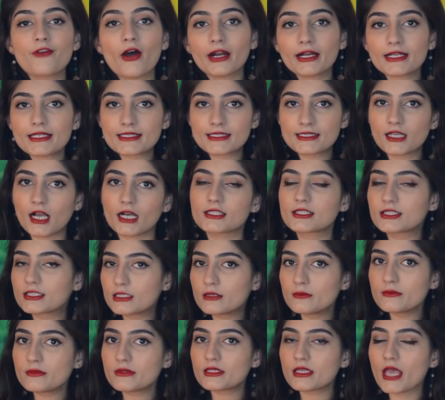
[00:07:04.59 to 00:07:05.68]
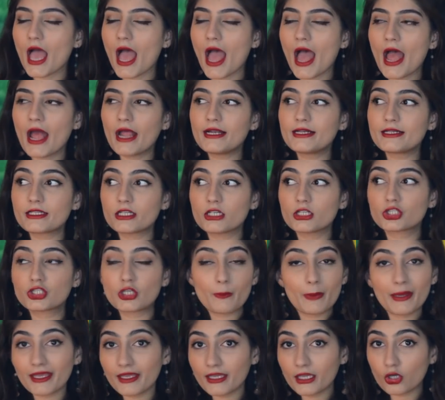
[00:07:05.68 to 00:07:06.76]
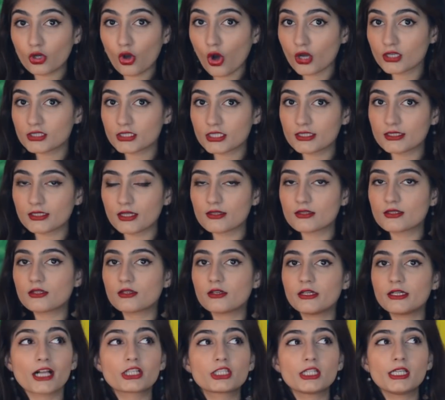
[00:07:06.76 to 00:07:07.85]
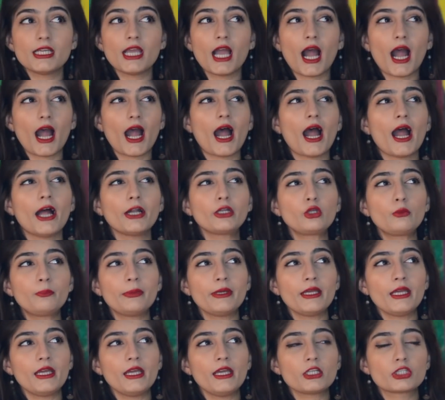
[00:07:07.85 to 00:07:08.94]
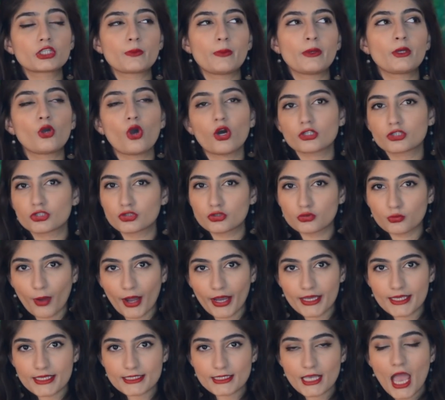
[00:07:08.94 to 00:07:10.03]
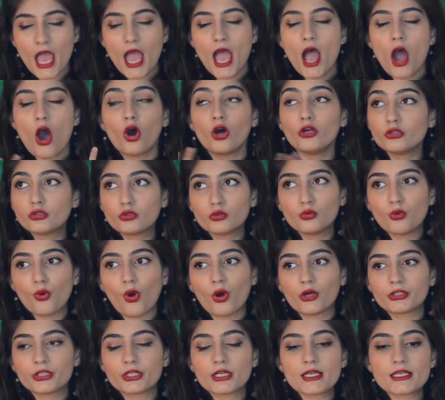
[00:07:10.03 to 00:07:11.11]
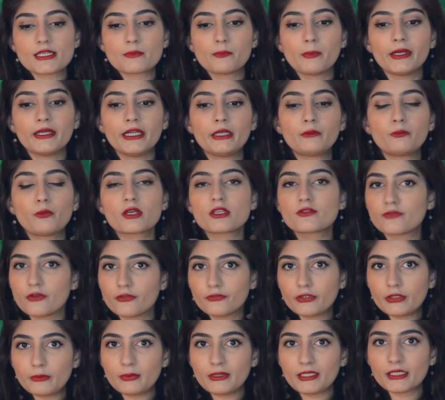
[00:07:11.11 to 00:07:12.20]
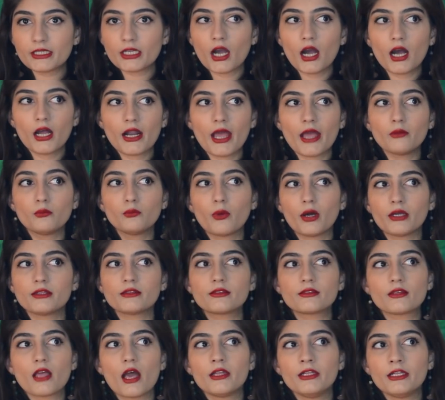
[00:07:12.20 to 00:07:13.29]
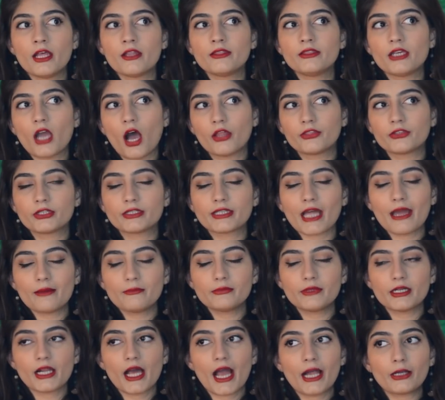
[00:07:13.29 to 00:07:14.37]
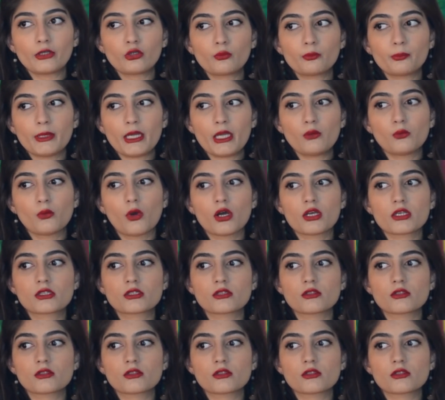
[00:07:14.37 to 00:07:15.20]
far as customs and shipping cost is concerned, actually I had to pay shipping cost twice on 2 orders, but it was 50 PKR, and then the other time that I had to pay was